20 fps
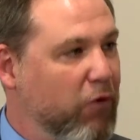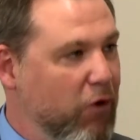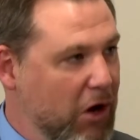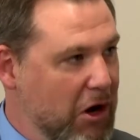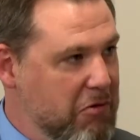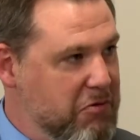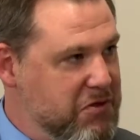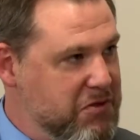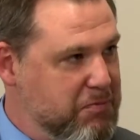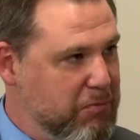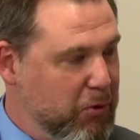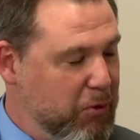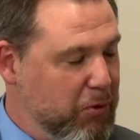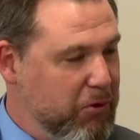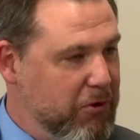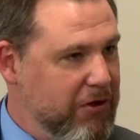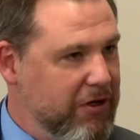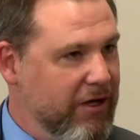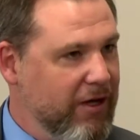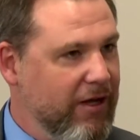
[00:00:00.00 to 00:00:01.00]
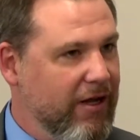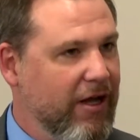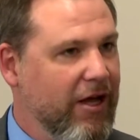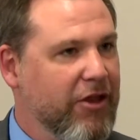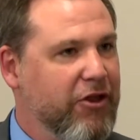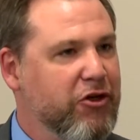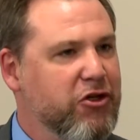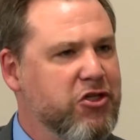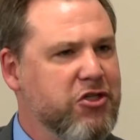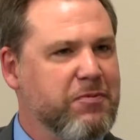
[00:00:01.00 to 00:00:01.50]
I was born. There
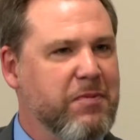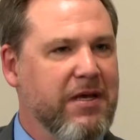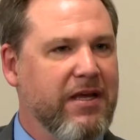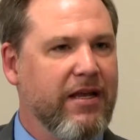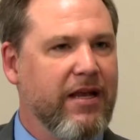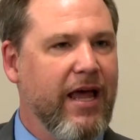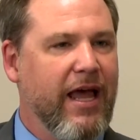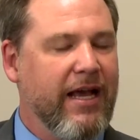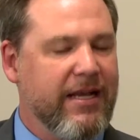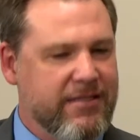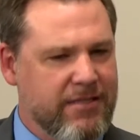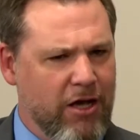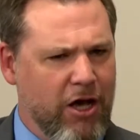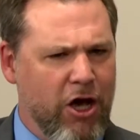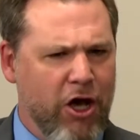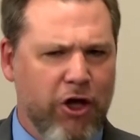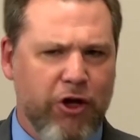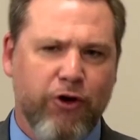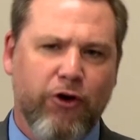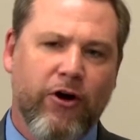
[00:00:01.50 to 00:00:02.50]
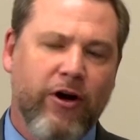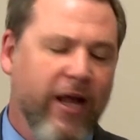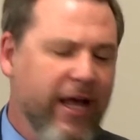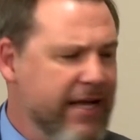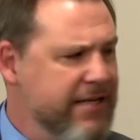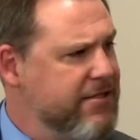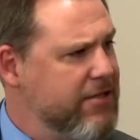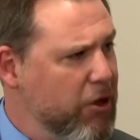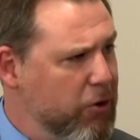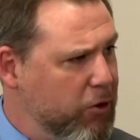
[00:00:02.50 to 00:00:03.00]
used to be an Exxon or an
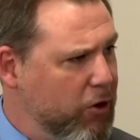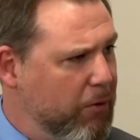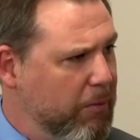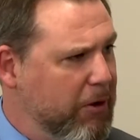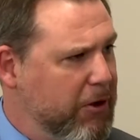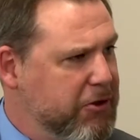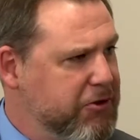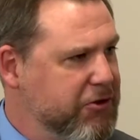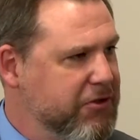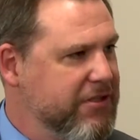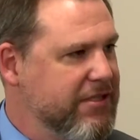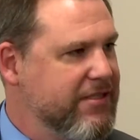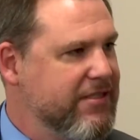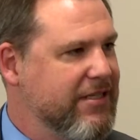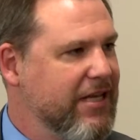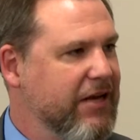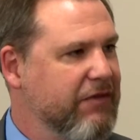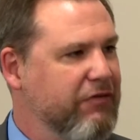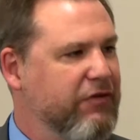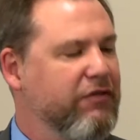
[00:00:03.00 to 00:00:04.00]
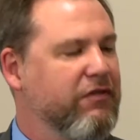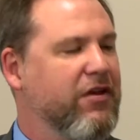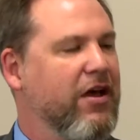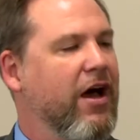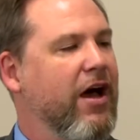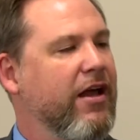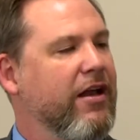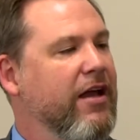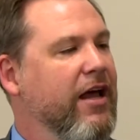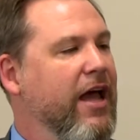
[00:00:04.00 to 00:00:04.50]
Esso commercial that said if you've
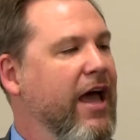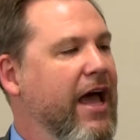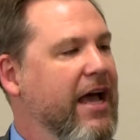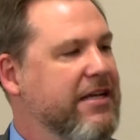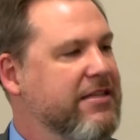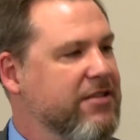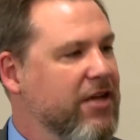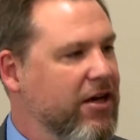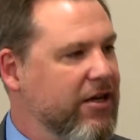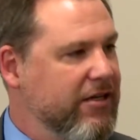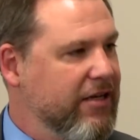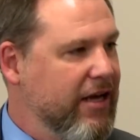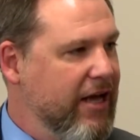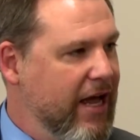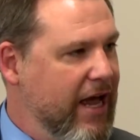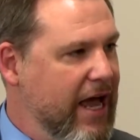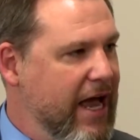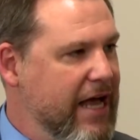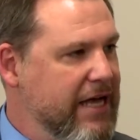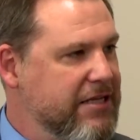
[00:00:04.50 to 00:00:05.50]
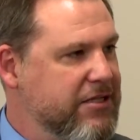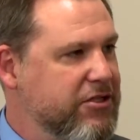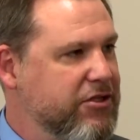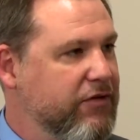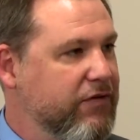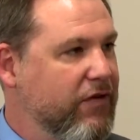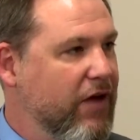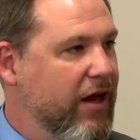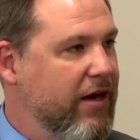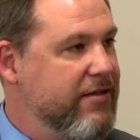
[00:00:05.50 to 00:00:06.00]
got Exxon gas,
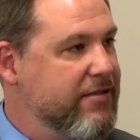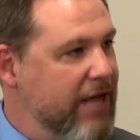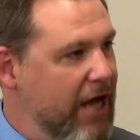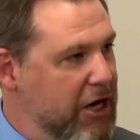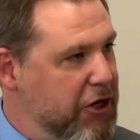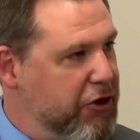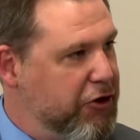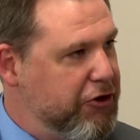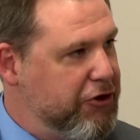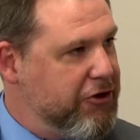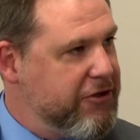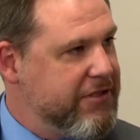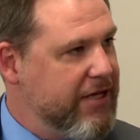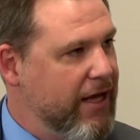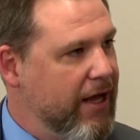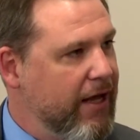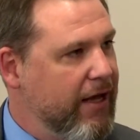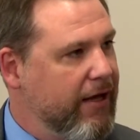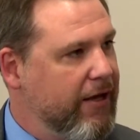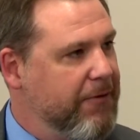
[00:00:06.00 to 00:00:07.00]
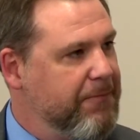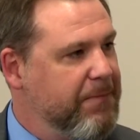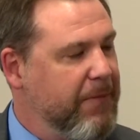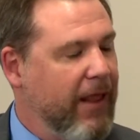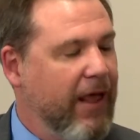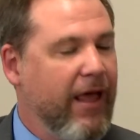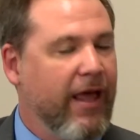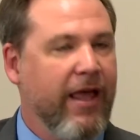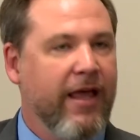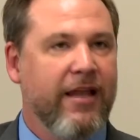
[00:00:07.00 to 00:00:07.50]
you've got a tiger in your tank.
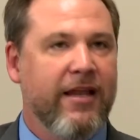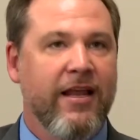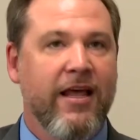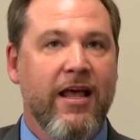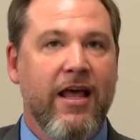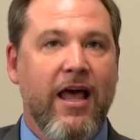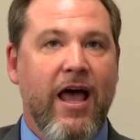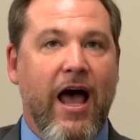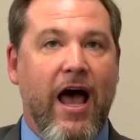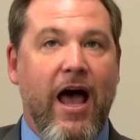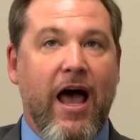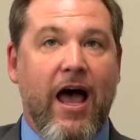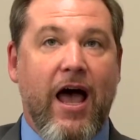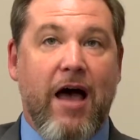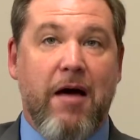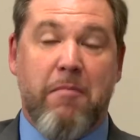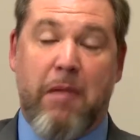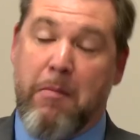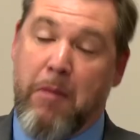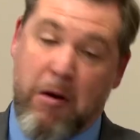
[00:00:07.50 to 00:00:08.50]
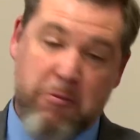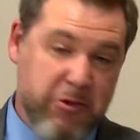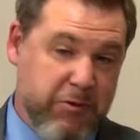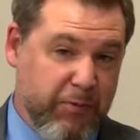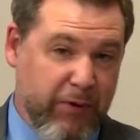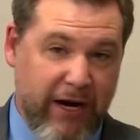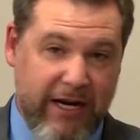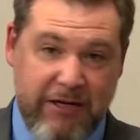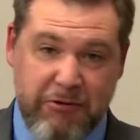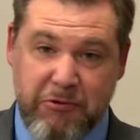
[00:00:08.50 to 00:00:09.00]
And my mom was
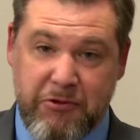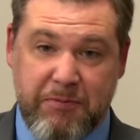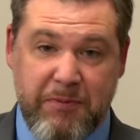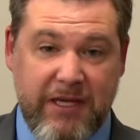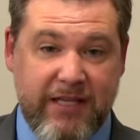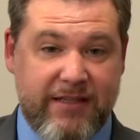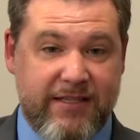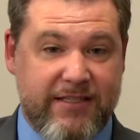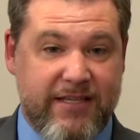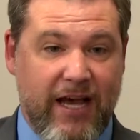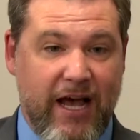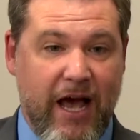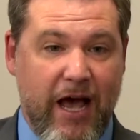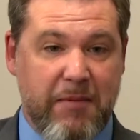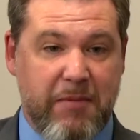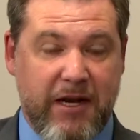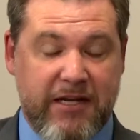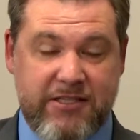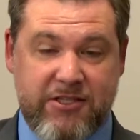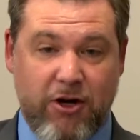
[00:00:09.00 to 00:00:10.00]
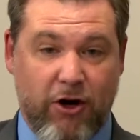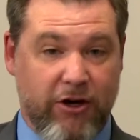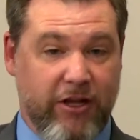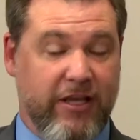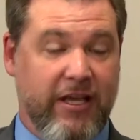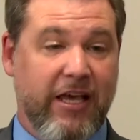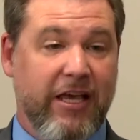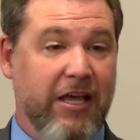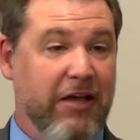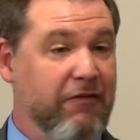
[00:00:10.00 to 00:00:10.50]
pregnant with me at the time, and I started
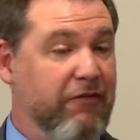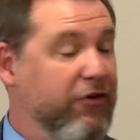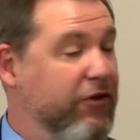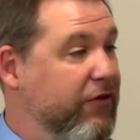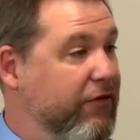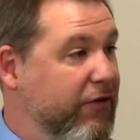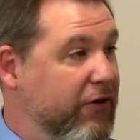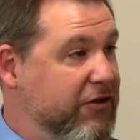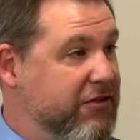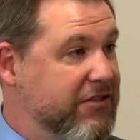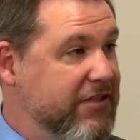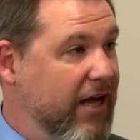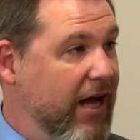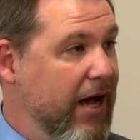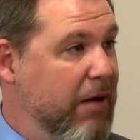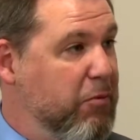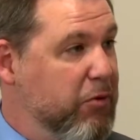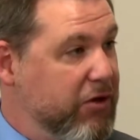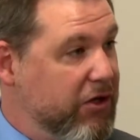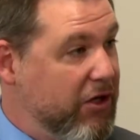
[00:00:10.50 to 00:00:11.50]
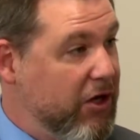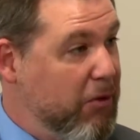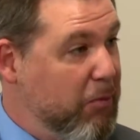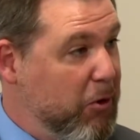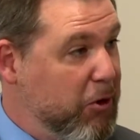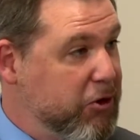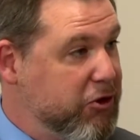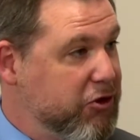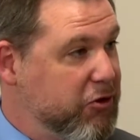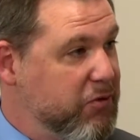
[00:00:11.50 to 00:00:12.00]
kicking for the first time when the
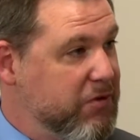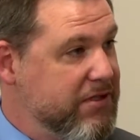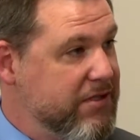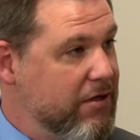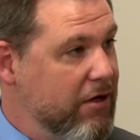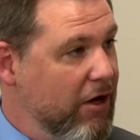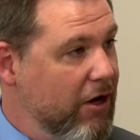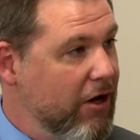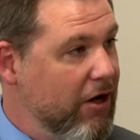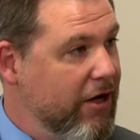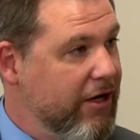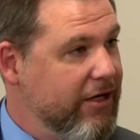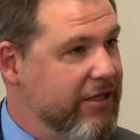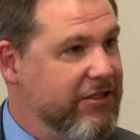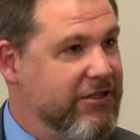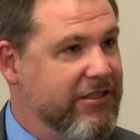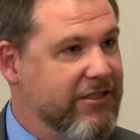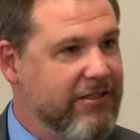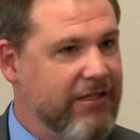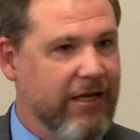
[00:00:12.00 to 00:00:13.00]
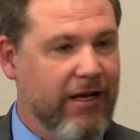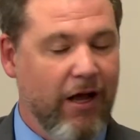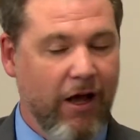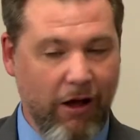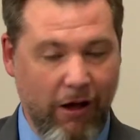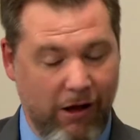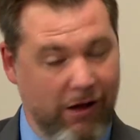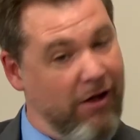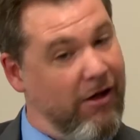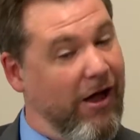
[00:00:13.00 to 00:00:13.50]
commercial was on, and she said,
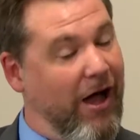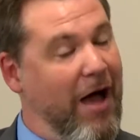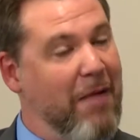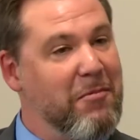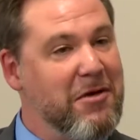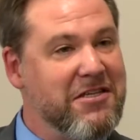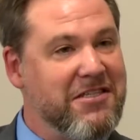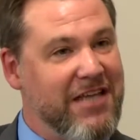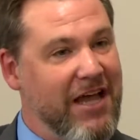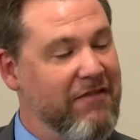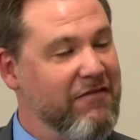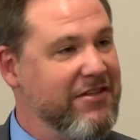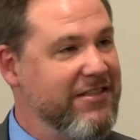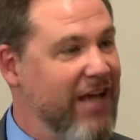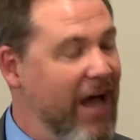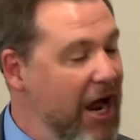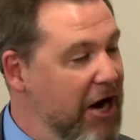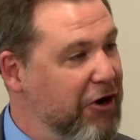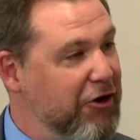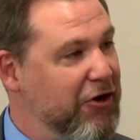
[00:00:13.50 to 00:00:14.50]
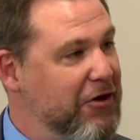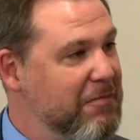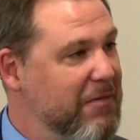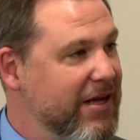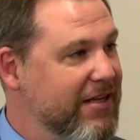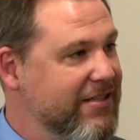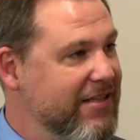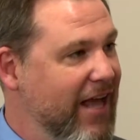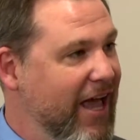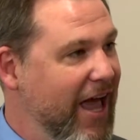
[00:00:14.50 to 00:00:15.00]
"Oh, I must have a tiger in my
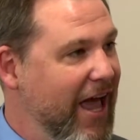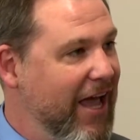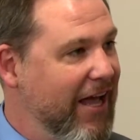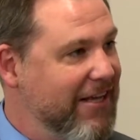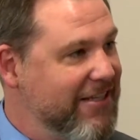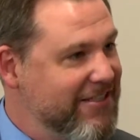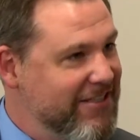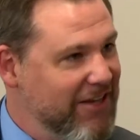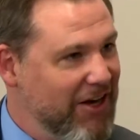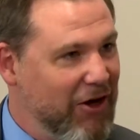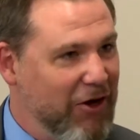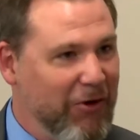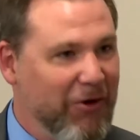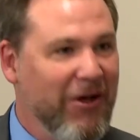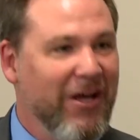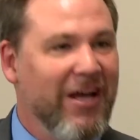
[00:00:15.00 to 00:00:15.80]
tank." So